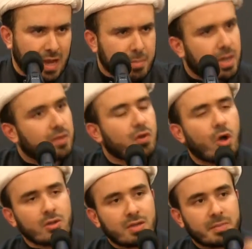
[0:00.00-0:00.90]
Because
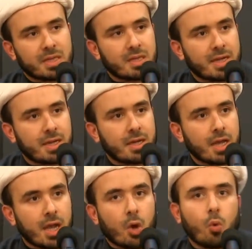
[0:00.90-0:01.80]
ultimately,
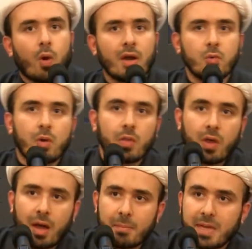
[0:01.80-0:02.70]
one will
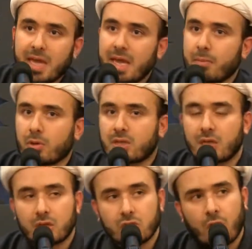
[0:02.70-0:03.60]
not be able
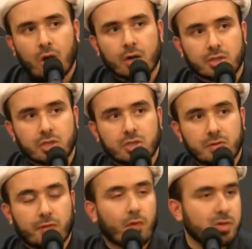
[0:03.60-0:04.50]
to dodge
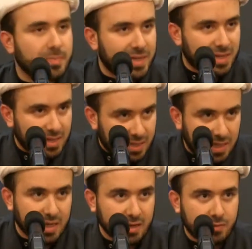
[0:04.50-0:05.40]
forbidden
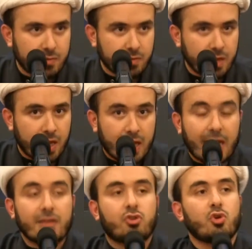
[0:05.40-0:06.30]
deeds
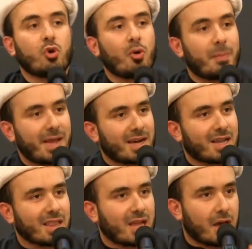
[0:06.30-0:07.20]
and to obey
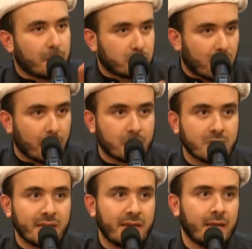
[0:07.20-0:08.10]
Allah
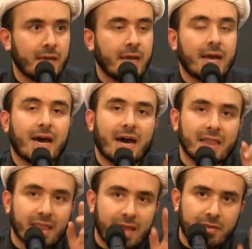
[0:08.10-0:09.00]
properly
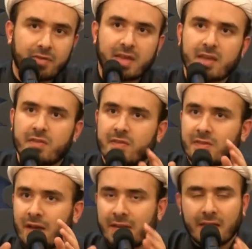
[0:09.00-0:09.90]
unless he
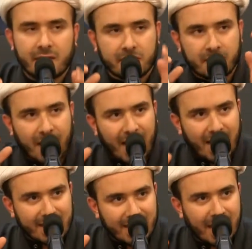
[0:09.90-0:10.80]
studies the
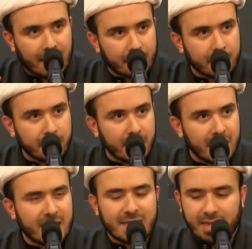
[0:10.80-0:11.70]
ahkam,
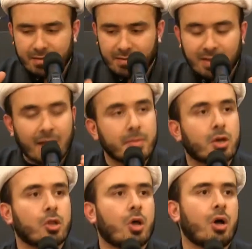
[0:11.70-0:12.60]
the
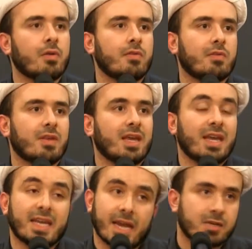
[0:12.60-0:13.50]
Islamic laws,
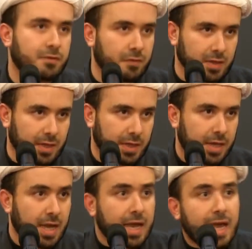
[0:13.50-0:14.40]
carefully.
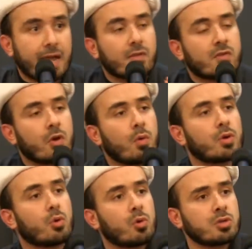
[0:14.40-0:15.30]
And so in
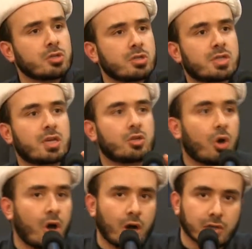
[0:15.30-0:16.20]
order to
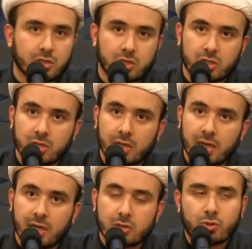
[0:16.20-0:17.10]
dodge
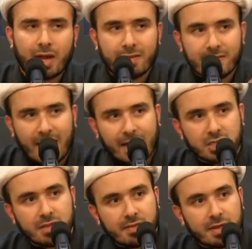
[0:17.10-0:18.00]

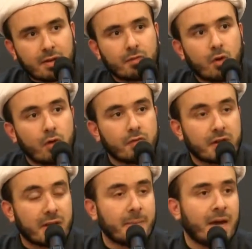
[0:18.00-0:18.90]
transactions that involve
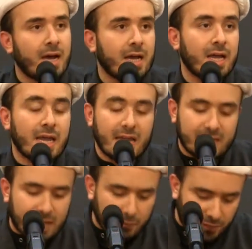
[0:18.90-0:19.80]
riba,
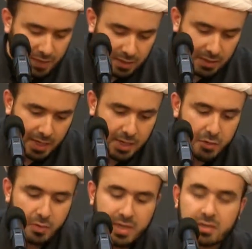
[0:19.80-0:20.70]
definitely
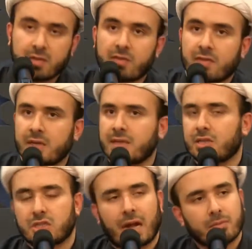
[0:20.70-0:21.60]
you need to study the
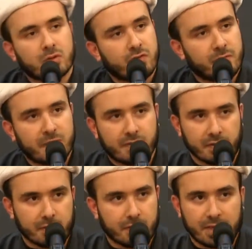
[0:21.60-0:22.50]
chapter of
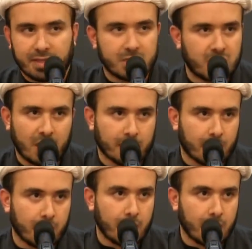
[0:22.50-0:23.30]
business, at-tijara.